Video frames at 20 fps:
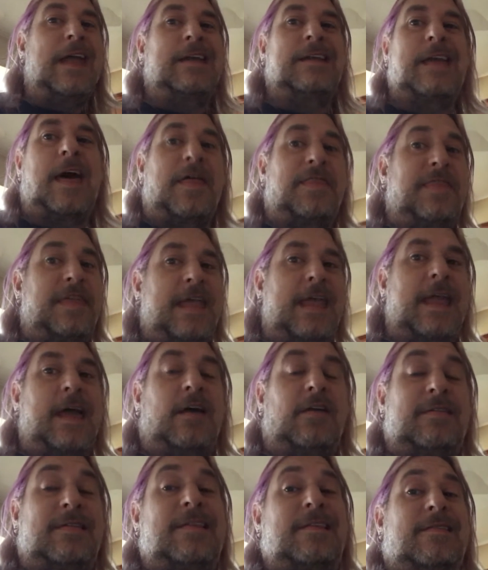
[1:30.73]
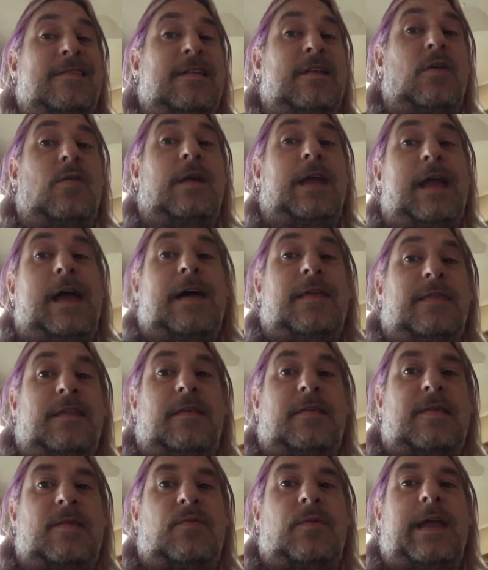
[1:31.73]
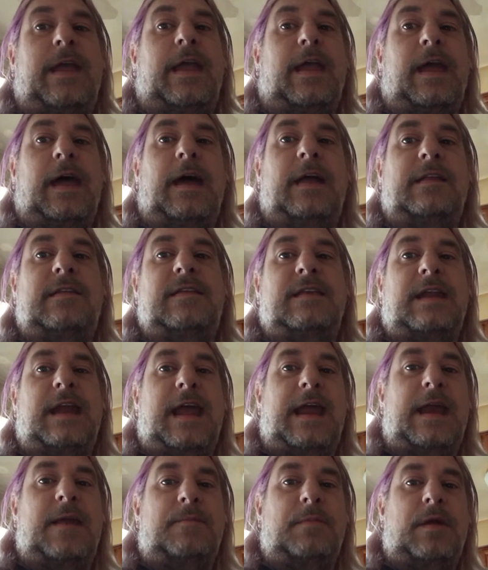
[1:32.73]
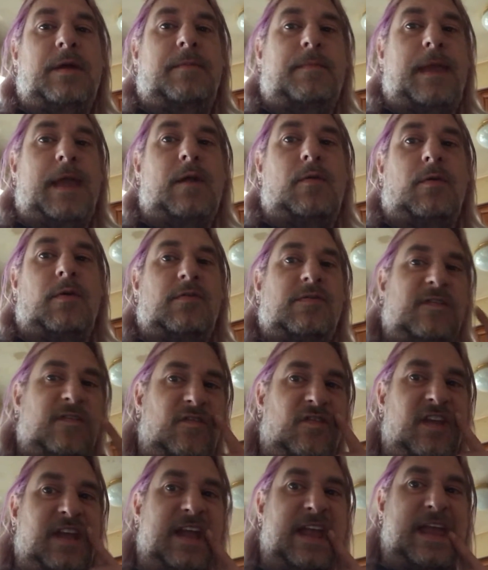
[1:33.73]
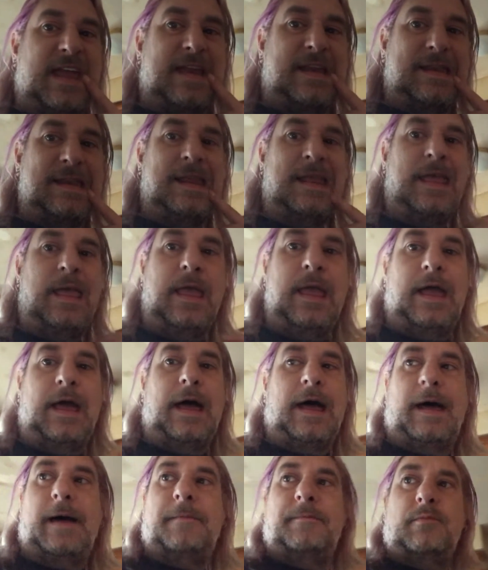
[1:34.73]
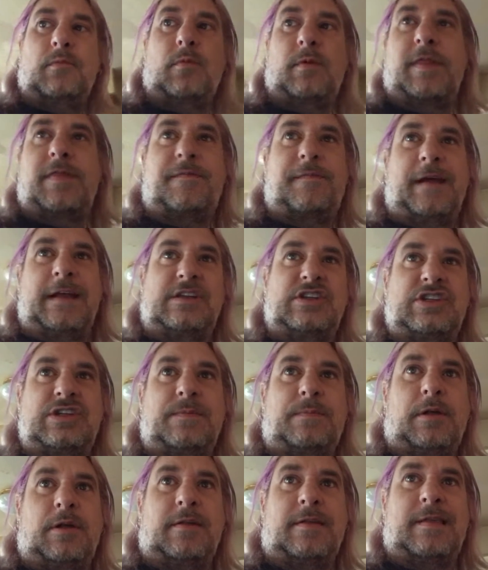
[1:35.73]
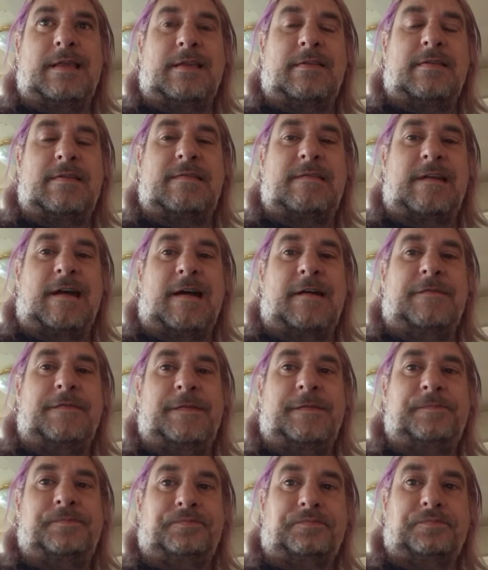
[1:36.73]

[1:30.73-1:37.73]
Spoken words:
Nothing else is going on this week. Tonight I'm going to make roast chicken, with vegetables and stuff.